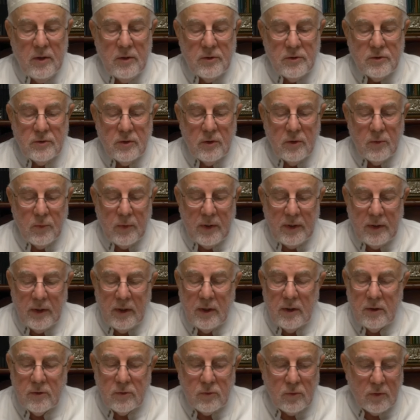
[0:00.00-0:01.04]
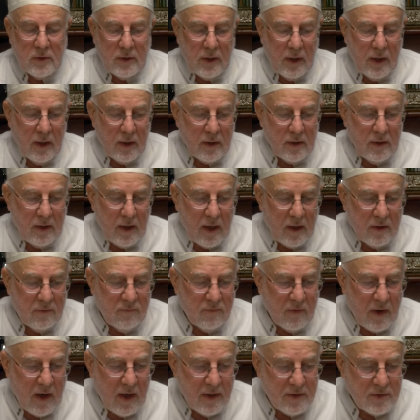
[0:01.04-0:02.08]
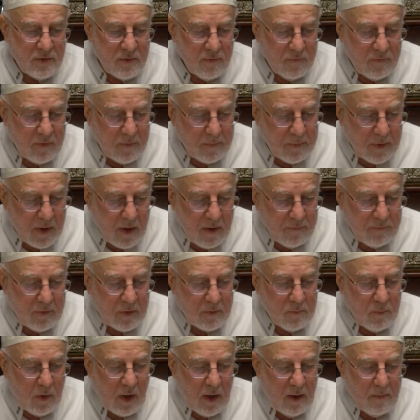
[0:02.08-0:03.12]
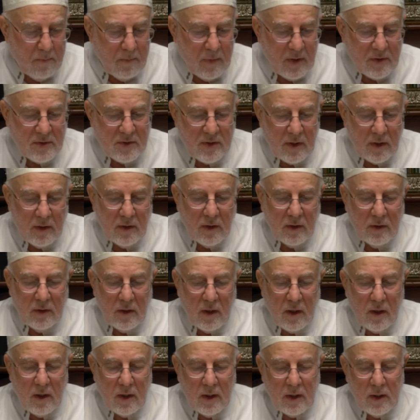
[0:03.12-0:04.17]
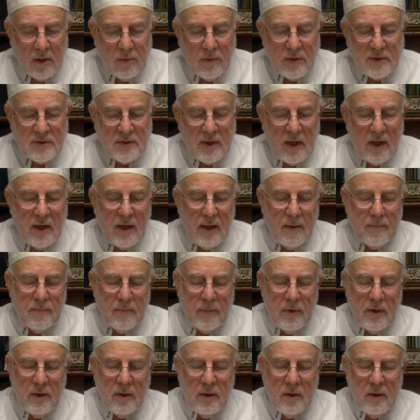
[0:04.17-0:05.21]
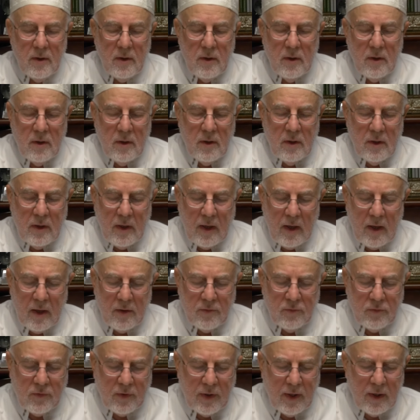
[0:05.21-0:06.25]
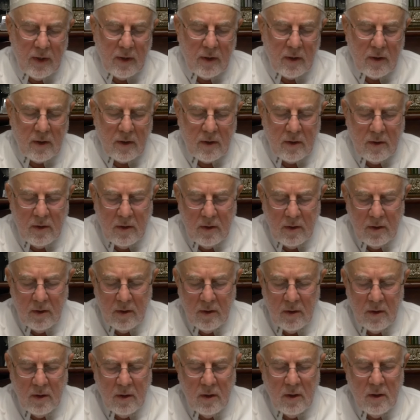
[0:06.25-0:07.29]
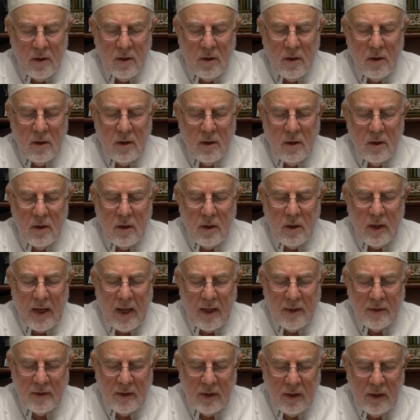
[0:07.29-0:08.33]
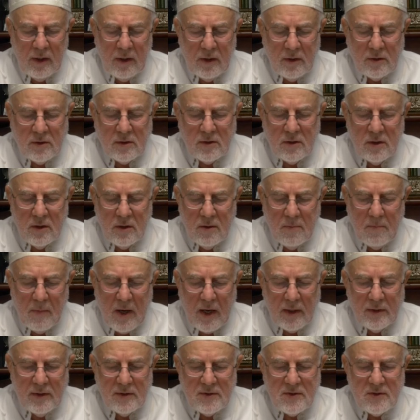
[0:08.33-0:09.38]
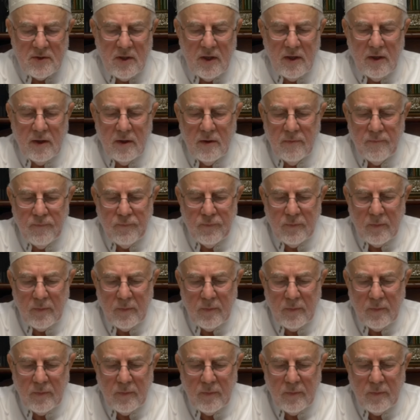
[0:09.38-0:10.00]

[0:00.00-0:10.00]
So we need to take the advice of the Prophet Muhammad sallallahu alaihi wasallam and drink uh, and eat uh, modestly.